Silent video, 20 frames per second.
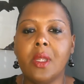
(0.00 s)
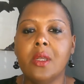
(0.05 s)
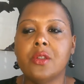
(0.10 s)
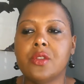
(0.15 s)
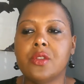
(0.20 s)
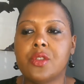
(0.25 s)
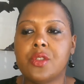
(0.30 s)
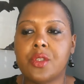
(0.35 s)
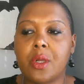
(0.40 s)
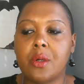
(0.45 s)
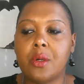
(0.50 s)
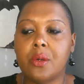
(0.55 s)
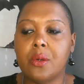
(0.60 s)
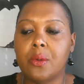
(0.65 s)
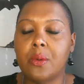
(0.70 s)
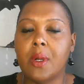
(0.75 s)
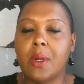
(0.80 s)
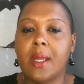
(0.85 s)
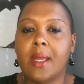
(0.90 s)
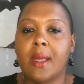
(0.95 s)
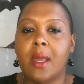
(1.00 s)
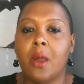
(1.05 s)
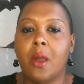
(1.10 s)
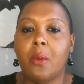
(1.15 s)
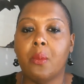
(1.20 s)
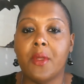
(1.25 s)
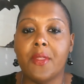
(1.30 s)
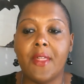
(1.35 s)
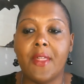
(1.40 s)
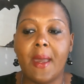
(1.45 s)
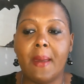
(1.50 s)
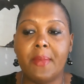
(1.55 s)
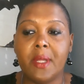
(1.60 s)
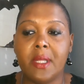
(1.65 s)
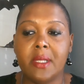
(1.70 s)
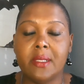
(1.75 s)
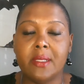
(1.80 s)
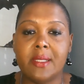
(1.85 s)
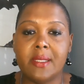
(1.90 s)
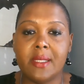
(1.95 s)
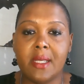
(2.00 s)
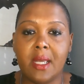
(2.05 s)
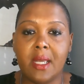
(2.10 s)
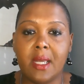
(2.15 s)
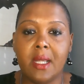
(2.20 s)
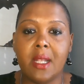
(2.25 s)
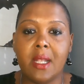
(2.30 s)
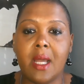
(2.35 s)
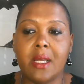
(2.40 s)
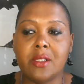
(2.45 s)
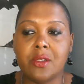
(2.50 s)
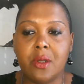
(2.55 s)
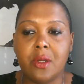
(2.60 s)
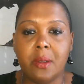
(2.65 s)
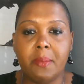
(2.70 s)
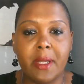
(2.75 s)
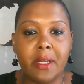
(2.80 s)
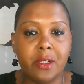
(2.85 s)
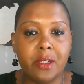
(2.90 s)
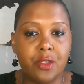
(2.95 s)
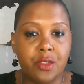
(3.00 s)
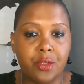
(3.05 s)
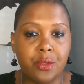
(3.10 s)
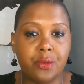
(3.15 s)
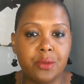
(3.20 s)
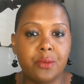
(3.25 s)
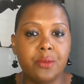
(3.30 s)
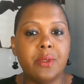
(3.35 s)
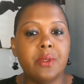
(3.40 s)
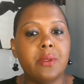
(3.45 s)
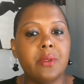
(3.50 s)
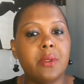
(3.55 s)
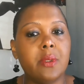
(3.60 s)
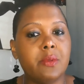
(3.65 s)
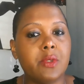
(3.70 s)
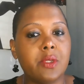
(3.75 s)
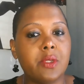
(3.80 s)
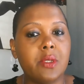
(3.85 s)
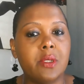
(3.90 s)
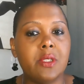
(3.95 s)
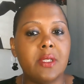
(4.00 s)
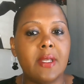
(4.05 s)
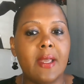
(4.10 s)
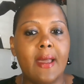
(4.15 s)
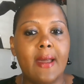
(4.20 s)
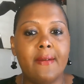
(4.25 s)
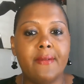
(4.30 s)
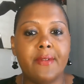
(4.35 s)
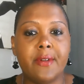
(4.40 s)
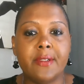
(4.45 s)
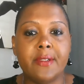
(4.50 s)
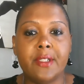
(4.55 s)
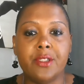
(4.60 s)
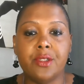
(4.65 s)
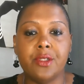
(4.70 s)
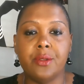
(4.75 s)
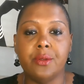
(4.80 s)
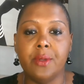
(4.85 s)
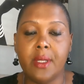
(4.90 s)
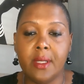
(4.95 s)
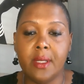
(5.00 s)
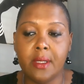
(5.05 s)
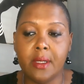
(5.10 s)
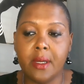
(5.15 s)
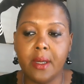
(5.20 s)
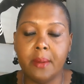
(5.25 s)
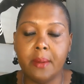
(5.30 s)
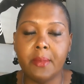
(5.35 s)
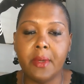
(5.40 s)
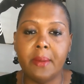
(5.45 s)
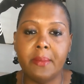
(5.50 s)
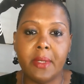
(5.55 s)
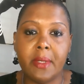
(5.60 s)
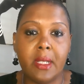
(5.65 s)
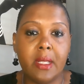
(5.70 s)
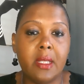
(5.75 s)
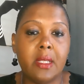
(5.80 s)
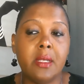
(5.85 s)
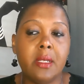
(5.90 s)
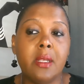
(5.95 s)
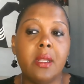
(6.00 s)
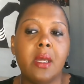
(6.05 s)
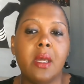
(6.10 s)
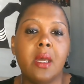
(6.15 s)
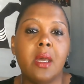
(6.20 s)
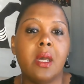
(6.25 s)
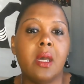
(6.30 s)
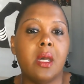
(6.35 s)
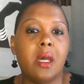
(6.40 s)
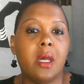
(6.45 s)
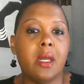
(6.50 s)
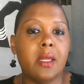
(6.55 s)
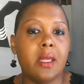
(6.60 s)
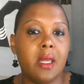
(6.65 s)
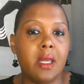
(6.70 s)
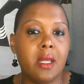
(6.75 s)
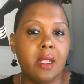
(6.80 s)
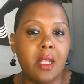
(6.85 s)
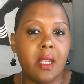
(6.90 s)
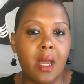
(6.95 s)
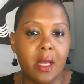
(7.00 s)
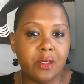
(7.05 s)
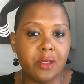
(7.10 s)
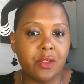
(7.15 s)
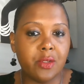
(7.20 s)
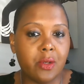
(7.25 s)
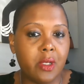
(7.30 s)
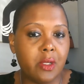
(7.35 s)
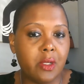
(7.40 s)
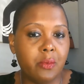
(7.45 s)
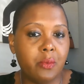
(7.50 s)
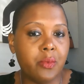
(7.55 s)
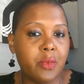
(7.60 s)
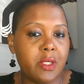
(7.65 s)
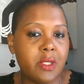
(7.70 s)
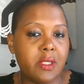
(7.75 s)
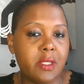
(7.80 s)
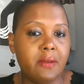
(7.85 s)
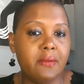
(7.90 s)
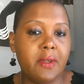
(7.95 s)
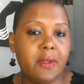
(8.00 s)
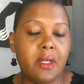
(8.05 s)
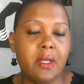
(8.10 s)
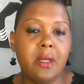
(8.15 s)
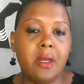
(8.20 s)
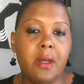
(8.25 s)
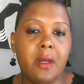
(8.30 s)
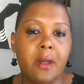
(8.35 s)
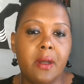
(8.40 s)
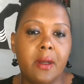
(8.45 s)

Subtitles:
So with that being said, I started back in June. It was good to have additional income coming in. Again, I started receiving